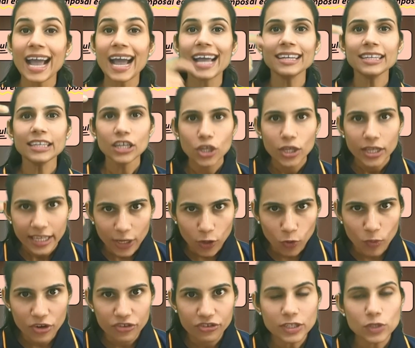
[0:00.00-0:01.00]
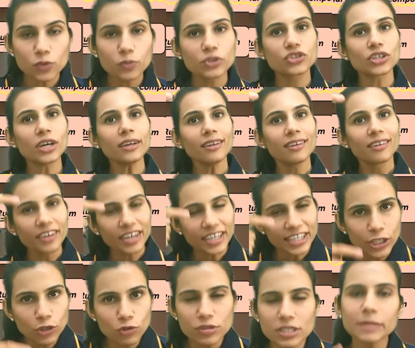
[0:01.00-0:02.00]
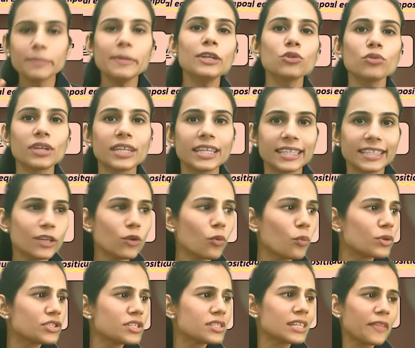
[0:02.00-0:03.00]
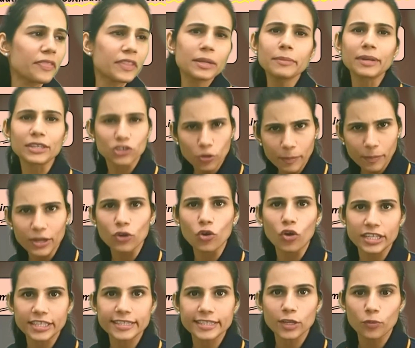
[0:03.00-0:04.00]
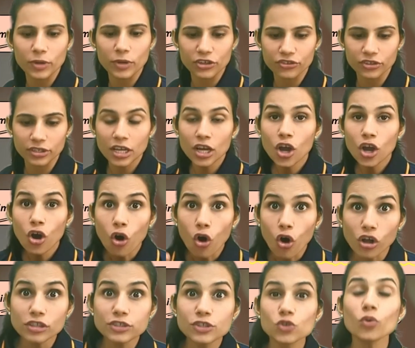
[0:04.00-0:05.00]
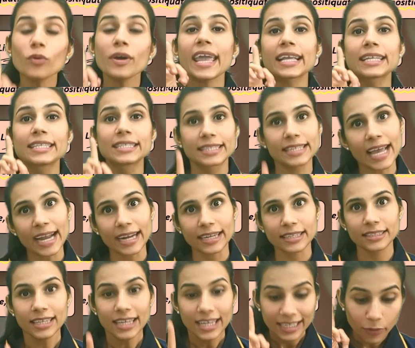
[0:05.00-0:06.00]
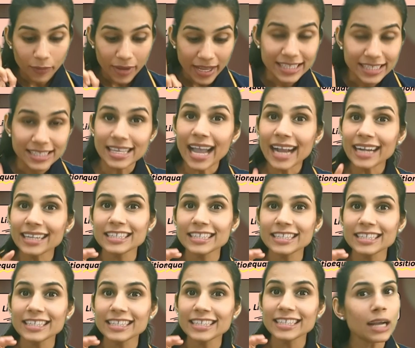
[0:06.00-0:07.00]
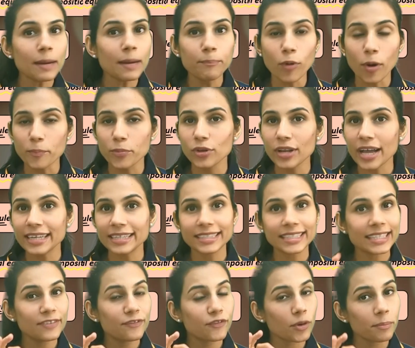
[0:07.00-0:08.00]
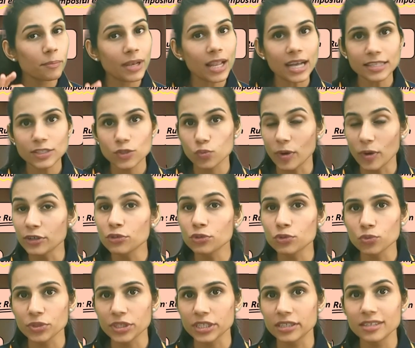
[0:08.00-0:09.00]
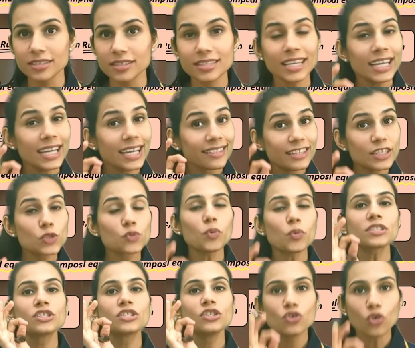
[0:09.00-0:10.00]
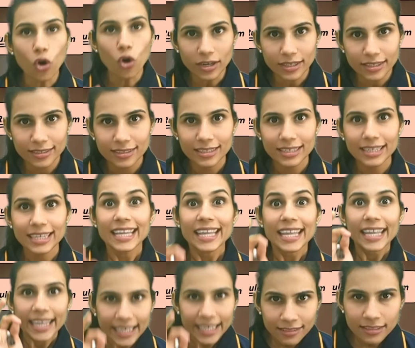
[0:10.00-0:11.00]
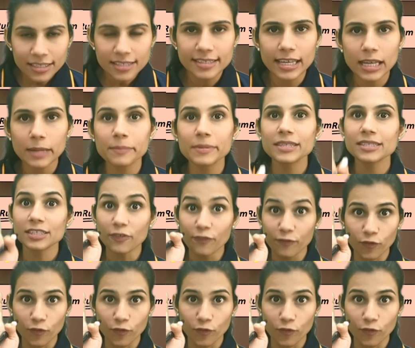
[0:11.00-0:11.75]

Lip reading: and equations which are reducible to linear, which is nothing but your Bernoulli's equation. Also exact. Now exact is picking up popularity from last 1 to 2 years. This was not in the syllabus